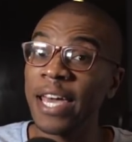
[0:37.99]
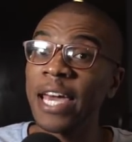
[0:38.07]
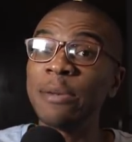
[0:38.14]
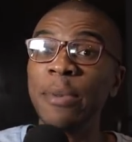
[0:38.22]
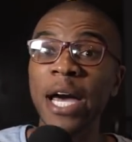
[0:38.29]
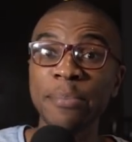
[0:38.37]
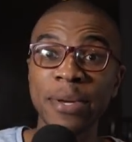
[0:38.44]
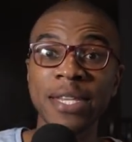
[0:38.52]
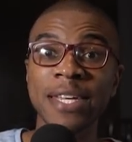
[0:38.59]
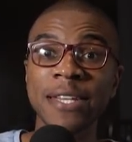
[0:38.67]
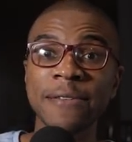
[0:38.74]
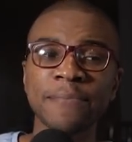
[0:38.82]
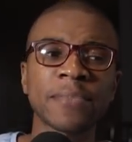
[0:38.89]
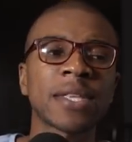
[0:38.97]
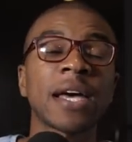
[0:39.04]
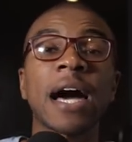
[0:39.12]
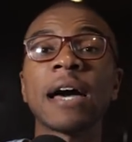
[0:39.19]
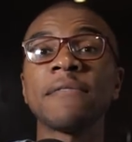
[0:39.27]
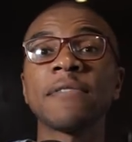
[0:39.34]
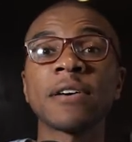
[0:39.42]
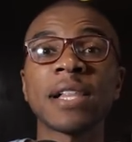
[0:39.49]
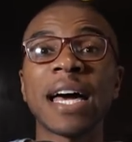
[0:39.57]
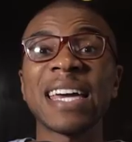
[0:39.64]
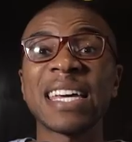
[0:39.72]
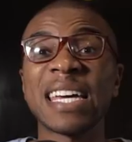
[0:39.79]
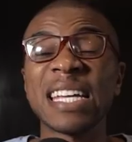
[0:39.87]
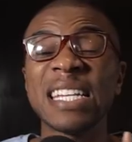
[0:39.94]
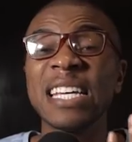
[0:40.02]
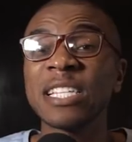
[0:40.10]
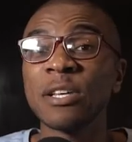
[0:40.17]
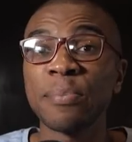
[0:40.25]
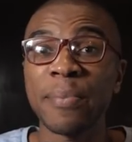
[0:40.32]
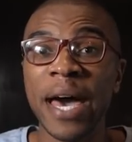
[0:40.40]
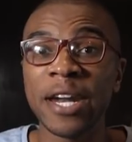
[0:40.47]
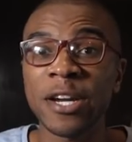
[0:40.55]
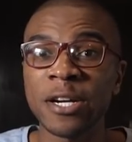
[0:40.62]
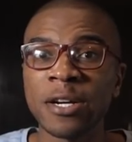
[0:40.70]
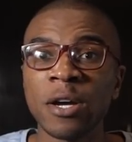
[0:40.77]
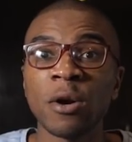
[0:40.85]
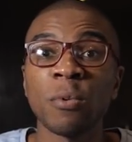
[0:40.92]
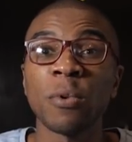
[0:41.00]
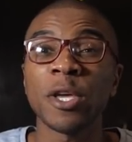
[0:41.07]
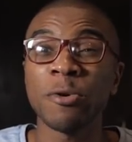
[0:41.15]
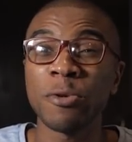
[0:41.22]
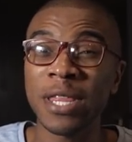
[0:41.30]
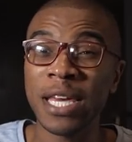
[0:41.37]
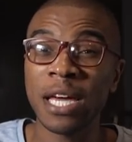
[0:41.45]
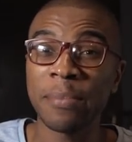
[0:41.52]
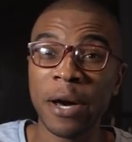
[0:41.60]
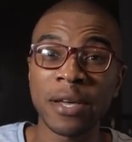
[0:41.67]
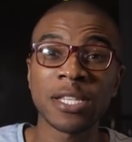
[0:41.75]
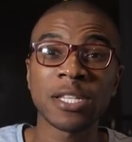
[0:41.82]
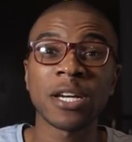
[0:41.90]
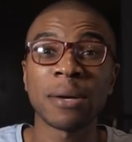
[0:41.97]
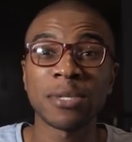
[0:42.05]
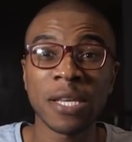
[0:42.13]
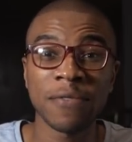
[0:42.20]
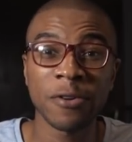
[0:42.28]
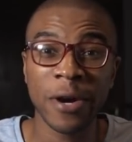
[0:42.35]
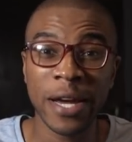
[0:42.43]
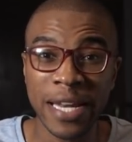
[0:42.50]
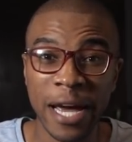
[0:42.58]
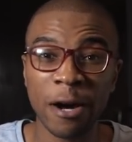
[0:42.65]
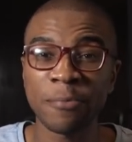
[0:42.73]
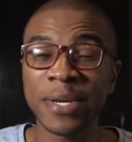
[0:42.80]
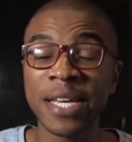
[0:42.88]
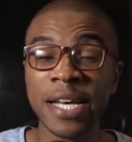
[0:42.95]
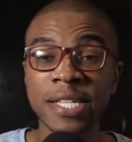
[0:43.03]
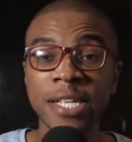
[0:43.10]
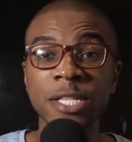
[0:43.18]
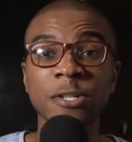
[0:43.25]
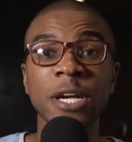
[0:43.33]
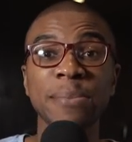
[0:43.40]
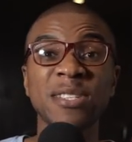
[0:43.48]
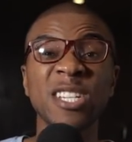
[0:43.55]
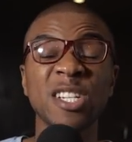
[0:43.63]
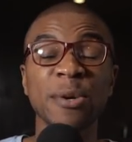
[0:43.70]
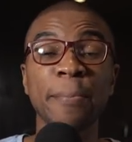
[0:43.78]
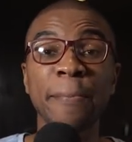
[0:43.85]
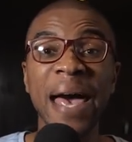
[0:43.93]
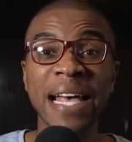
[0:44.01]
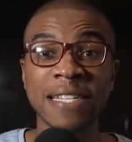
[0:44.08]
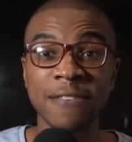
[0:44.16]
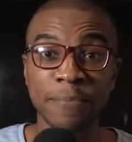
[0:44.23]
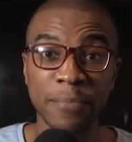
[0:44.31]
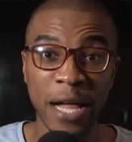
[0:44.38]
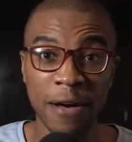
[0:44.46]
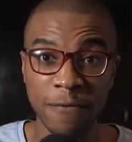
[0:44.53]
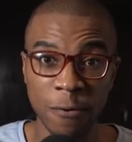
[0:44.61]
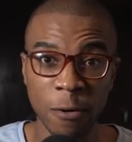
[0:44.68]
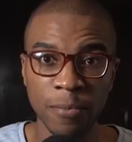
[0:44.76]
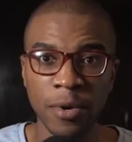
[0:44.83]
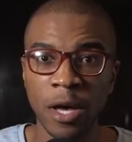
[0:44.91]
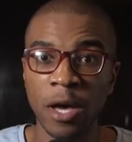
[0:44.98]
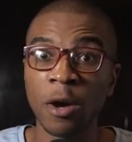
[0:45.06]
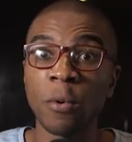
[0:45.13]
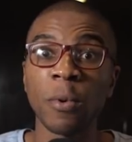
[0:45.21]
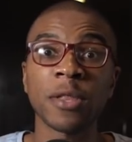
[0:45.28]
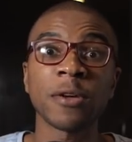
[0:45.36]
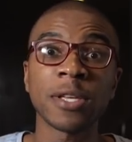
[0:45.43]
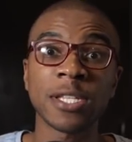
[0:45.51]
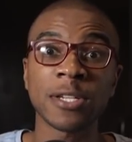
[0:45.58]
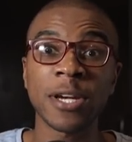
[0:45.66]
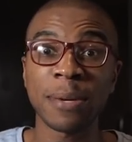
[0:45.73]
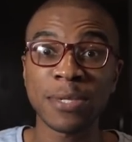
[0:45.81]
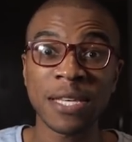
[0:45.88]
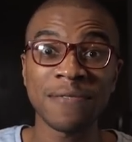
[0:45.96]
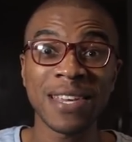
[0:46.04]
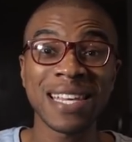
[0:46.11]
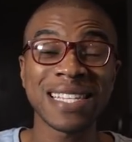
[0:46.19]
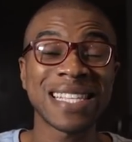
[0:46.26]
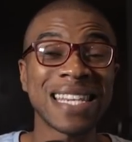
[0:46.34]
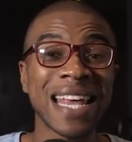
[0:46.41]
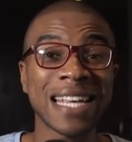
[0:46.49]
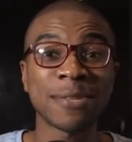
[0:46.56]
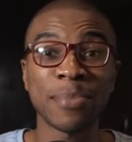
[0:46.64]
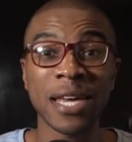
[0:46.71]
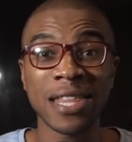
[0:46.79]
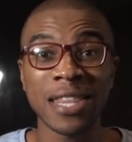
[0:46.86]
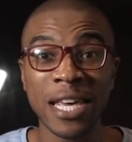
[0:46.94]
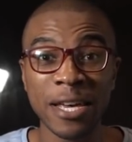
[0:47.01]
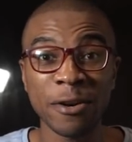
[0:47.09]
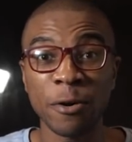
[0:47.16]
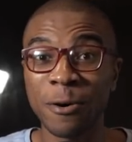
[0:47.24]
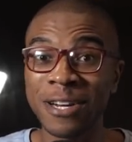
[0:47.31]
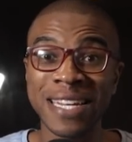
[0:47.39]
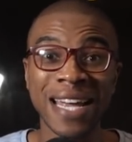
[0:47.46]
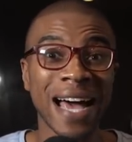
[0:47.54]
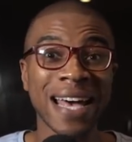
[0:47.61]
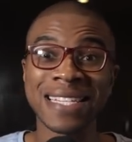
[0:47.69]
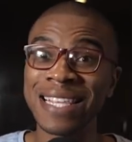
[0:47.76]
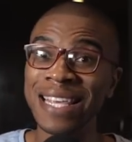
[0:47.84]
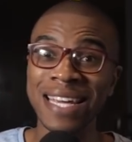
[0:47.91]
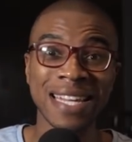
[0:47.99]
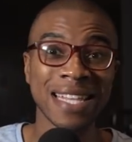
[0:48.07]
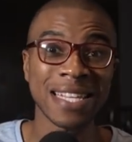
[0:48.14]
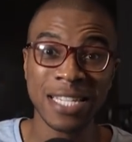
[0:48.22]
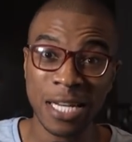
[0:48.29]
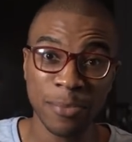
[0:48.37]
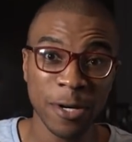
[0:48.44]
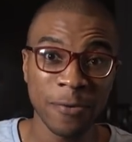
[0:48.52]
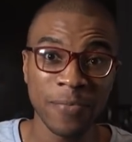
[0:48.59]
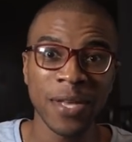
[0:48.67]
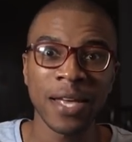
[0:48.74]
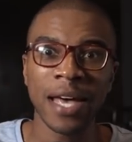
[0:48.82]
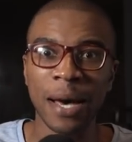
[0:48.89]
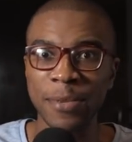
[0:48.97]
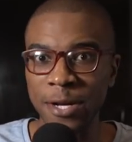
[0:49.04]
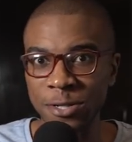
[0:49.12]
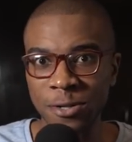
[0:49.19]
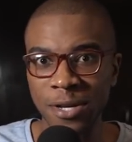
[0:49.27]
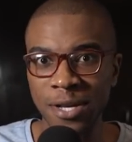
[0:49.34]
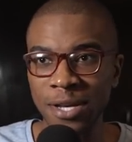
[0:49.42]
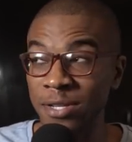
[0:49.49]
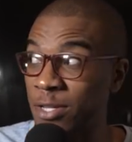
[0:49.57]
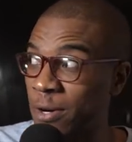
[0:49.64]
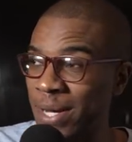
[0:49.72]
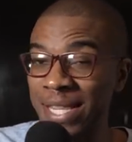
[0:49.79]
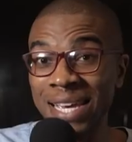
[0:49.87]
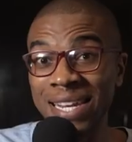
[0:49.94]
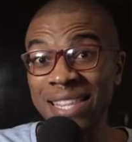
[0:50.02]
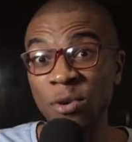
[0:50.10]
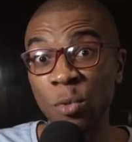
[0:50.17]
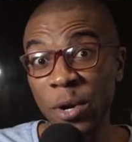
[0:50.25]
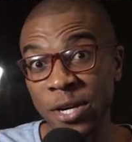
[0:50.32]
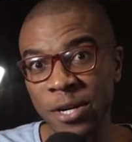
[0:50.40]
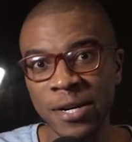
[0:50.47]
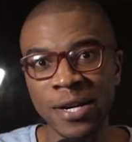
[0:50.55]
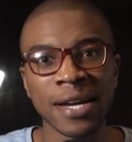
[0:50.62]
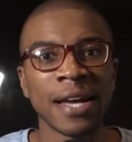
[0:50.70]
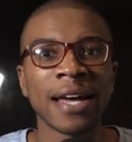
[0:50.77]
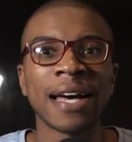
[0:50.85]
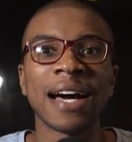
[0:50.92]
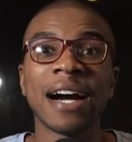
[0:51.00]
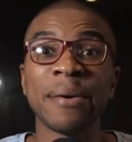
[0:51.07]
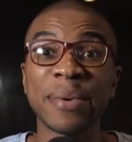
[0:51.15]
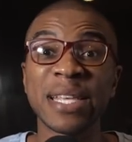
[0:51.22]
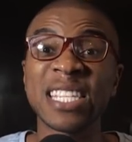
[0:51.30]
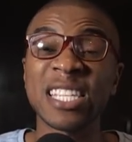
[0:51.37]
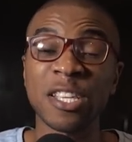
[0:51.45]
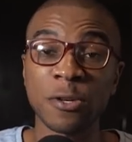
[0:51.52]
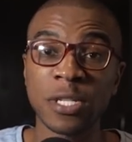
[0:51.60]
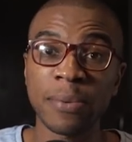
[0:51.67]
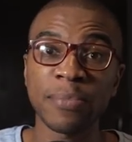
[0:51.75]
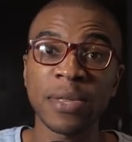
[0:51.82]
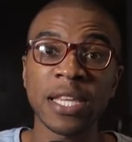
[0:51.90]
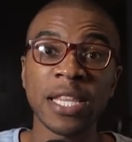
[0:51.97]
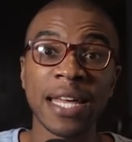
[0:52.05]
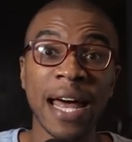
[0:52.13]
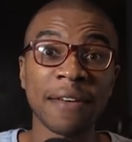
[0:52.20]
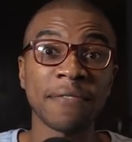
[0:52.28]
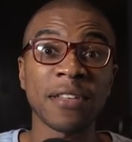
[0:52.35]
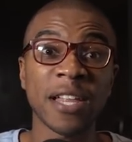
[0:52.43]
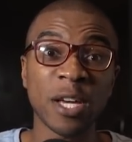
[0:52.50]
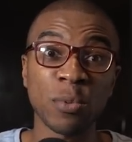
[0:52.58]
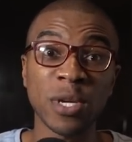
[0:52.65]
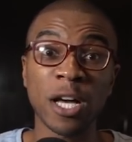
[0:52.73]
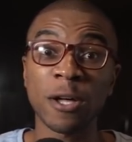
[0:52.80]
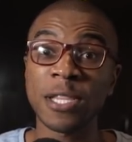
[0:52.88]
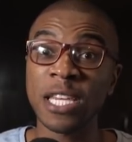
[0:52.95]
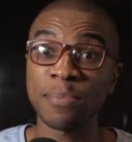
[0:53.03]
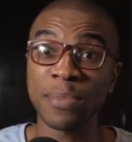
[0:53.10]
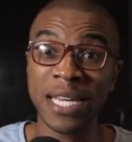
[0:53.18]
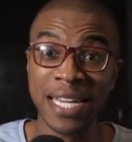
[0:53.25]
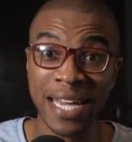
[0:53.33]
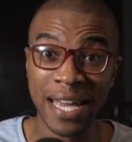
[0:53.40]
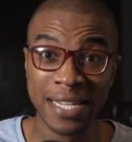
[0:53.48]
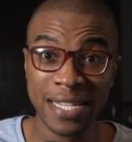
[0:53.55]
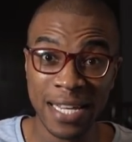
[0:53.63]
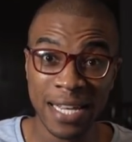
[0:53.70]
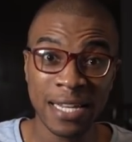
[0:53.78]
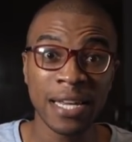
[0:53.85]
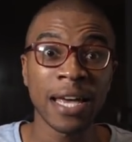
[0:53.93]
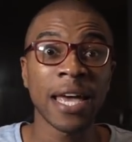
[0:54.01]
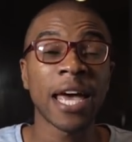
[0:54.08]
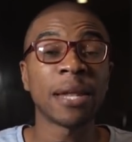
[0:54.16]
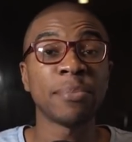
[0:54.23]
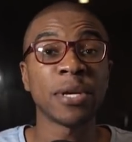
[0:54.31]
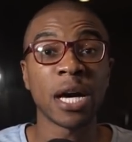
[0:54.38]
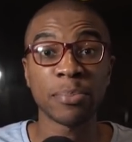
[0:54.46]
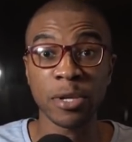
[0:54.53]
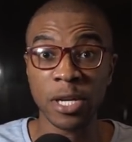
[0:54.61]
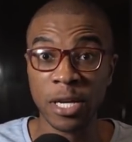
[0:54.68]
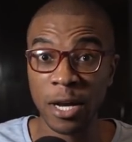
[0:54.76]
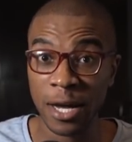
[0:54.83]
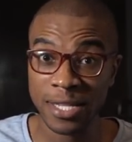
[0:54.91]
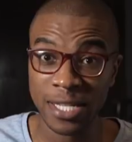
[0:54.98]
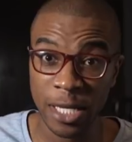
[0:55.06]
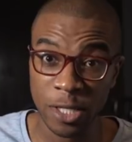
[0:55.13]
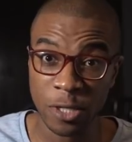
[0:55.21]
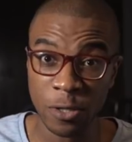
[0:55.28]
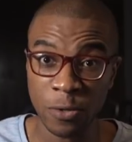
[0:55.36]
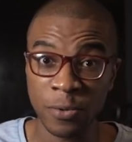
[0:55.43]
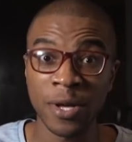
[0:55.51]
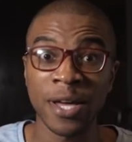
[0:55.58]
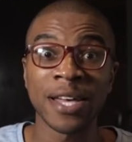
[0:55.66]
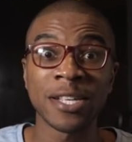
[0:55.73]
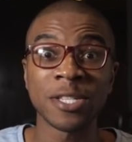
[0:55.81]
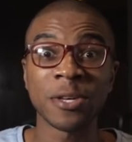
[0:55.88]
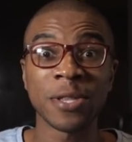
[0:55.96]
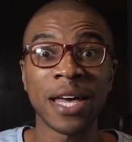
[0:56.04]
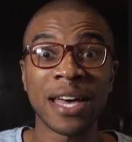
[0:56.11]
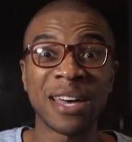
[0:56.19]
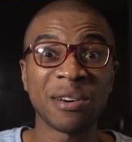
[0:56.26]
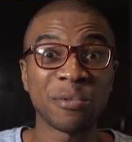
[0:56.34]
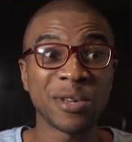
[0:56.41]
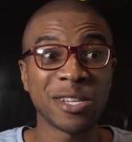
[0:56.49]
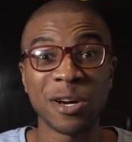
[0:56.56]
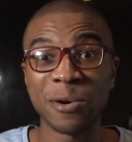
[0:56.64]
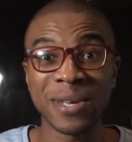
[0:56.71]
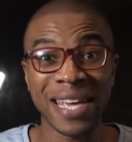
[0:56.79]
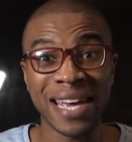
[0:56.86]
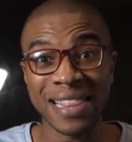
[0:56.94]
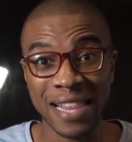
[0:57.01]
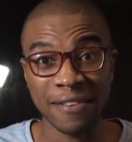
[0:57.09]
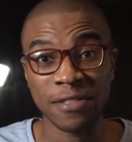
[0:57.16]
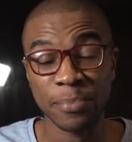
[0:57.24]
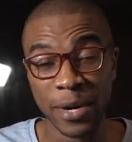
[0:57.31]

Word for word: In my opinion, I feel like it doesn't matter what you think about Instagram TV right now because Instagram is such a massive platform. Whether Instagram TV is the next big thing or it dies at the end of the summer, I'm in Australia, so at the end of the winter, um, it's still something that I feel like we all need to be engaged in and be uploading content to so that we don't get left